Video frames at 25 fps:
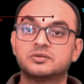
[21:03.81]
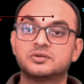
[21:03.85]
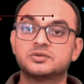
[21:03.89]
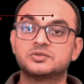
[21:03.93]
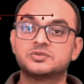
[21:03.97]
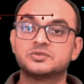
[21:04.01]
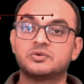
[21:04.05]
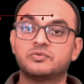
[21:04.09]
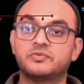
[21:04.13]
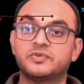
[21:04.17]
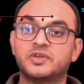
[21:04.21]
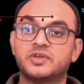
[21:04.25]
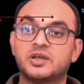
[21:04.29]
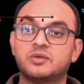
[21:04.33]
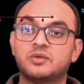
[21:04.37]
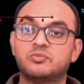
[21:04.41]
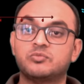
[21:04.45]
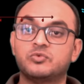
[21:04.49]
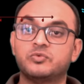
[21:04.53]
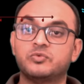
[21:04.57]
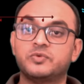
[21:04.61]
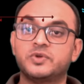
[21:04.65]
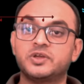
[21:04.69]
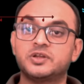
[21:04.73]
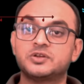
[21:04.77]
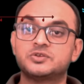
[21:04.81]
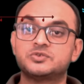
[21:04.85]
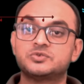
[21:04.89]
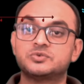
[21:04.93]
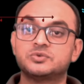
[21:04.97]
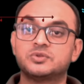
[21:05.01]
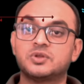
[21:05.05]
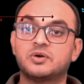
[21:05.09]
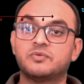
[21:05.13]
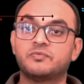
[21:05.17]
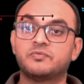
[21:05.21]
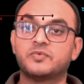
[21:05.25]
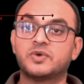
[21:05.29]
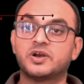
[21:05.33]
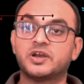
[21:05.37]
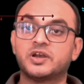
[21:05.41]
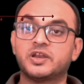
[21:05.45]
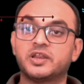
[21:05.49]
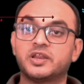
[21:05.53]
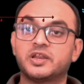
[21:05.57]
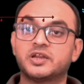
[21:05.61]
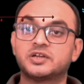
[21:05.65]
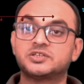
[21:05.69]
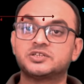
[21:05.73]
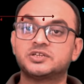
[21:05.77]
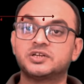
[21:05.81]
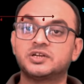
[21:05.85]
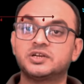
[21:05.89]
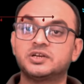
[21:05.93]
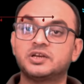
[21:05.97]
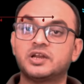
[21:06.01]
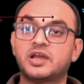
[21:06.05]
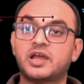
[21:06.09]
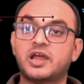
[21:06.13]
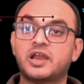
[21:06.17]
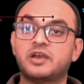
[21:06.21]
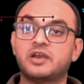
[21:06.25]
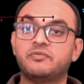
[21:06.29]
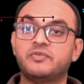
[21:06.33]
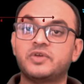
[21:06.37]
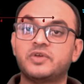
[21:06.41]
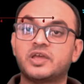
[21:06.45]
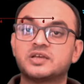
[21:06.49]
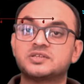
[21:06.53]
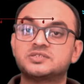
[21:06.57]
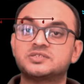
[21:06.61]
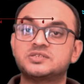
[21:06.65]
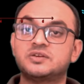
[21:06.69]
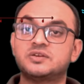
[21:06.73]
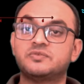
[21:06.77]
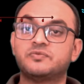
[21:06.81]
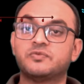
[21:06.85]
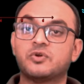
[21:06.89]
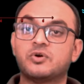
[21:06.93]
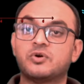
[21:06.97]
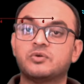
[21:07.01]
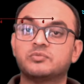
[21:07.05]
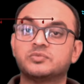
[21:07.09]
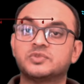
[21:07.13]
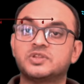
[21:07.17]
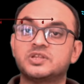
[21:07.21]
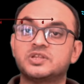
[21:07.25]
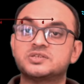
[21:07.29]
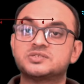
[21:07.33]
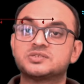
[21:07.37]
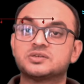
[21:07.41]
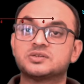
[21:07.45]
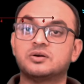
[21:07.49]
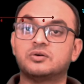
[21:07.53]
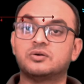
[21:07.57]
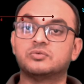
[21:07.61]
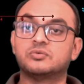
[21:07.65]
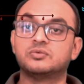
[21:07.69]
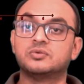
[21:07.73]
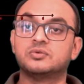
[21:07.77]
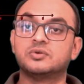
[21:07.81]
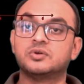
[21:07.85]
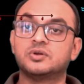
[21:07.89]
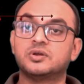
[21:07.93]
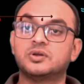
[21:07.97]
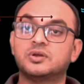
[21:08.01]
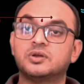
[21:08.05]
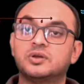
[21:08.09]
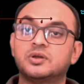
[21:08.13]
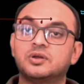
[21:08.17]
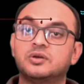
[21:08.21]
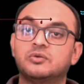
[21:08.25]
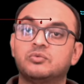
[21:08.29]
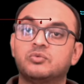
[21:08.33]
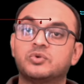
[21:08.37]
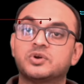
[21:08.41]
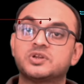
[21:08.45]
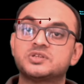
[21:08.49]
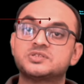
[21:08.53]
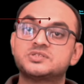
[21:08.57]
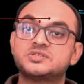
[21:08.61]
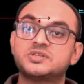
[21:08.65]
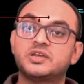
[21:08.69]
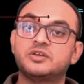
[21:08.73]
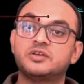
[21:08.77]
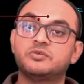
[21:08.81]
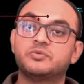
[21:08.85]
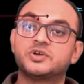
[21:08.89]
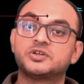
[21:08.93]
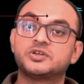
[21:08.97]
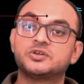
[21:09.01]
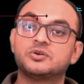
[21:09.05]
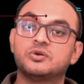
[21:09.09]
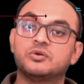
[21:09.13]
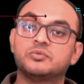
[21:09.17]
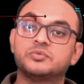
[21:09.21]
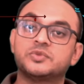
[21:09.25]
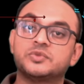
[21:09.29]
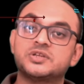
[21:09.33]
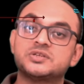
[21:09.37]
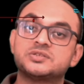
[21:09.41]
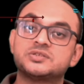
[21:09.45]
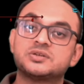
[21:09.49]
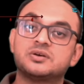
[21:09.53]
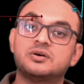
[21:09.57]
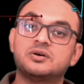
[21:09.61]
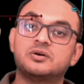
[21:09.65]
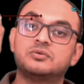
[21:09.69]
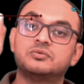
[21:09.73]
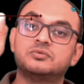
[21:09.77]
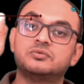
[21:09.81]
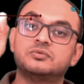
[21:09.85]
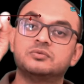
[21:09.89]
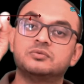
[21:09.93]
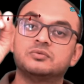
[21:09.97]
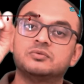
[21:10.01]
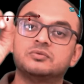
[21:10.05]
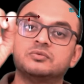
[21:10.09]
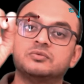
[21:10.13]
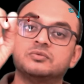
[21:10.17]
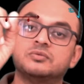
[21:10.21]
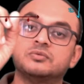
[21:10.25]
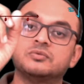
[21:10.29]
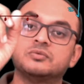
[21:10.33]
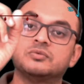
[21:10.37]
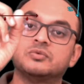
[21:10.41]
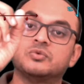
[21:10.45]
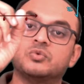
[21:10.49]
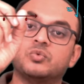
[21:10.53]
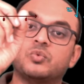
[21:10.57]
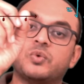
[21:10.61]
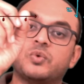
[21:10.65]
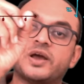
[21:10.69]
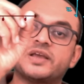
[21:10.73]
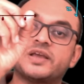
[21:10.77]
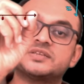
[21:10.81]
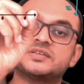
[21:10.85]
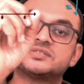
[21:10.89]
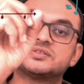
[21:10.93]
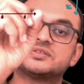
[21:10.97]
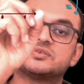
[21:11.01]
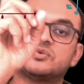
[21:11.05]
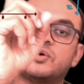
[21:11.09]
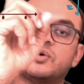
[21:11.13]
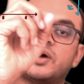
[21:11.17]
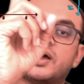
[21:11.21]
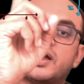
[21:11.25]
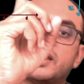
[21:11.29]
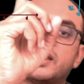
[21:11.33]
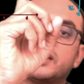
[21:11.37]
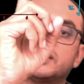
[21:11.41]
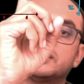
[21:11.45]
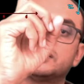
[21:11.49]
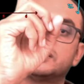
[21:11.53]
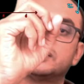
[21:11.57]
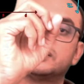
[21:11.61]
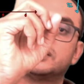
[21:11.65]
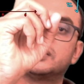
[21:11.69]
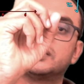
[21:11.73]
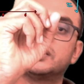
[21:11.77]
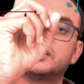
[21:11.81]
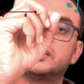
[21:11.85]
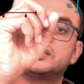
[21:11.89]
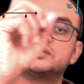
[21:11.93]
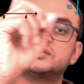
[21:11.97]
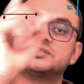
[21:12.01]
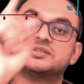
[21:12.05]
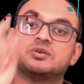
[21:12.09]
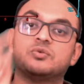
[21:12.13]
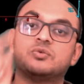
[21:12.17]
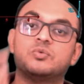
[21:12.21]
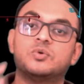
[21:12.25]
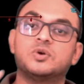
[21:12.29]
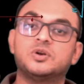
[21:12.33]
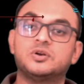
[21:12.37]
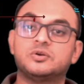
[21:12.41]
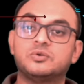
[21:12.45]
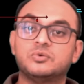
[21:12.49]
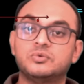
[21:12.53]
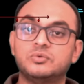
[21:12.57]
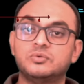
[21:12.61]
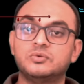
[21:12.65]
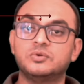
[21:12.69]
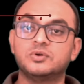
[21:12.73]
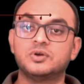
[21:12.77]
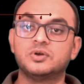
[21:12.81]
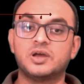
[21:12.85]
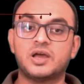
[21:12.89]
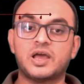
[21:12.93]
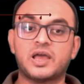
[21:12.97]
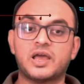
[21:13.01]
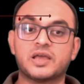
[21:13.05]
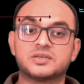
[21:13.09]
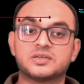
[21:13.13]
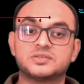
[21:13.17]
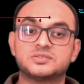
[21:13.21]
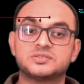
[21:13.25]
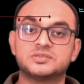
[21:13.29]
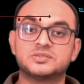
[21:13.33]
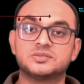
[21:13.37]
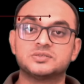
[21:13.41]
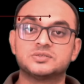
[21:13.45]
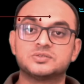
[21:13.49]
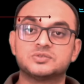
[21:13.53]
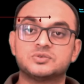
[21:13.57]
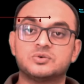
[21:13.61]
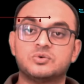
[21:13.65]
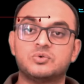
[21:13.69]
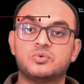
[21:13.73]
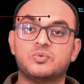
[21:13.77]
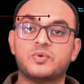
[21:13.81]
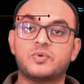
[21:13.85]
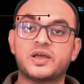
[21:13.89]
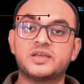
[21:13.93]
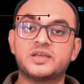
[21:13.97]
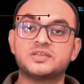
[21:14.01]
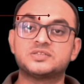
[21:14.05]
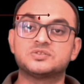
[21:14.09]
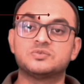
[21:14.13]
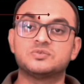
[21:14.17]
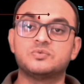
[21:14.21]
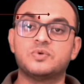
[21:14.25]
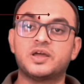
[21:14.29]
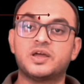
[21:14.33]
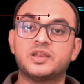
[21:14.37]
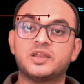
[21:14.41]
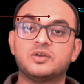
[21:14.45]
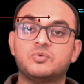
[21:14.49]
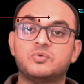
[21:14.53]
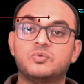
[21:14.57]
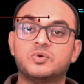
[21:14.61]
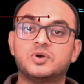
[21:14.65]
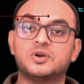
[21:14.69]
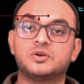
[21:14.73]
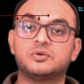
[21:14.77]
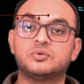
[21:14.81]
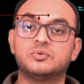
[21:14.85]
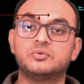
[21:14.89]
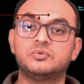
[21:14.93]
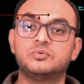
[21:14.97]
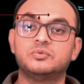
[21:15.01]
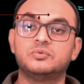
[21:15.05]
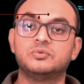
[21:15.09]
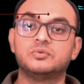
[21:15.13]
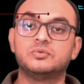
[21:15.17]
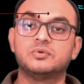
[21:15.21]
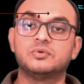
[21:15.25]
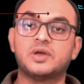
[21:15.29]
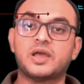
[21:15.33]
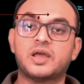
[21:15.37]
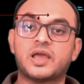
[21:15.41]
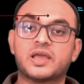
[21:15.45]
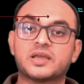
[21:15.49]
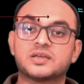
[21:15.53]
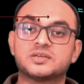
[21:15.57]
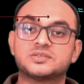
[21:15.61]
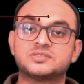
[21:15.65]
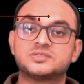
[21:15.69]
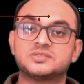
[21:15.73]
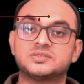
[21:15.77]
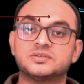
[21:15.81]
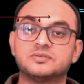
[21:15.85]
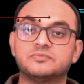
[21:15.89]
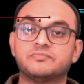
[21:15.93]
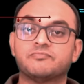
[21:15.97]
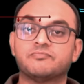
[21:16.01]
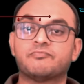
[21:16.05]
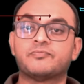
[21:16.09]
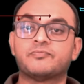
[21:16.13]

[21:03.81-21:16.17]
So we are moving to the upward direction and we exit from this curve. What is the equation of this curve? Y square is equal to x. So y square equal to x.